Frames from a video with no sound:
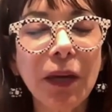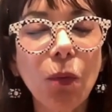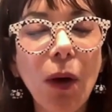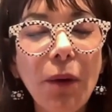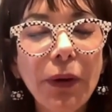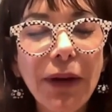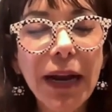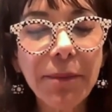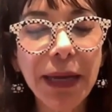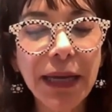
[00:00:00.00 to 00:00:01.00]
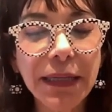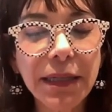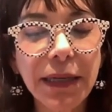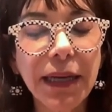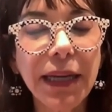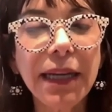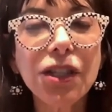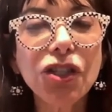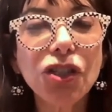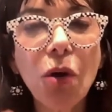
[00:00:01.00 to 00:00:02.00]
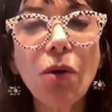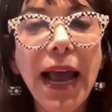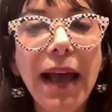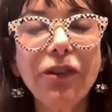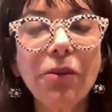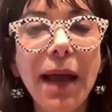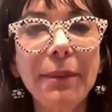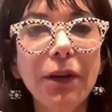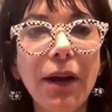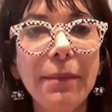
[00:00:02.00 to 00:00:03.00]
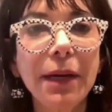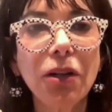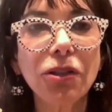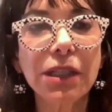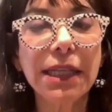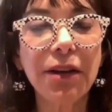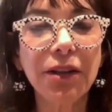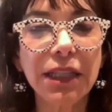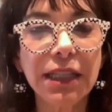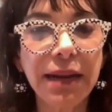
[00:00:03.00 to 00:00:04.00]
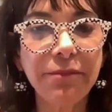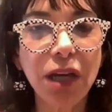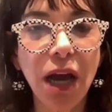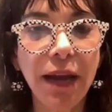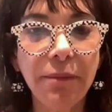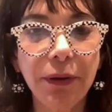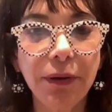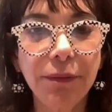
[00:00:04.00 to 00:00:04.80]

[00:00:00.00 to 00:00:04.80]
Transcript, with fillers: what we recommend is don't have your mammogram and ultrasound at the same time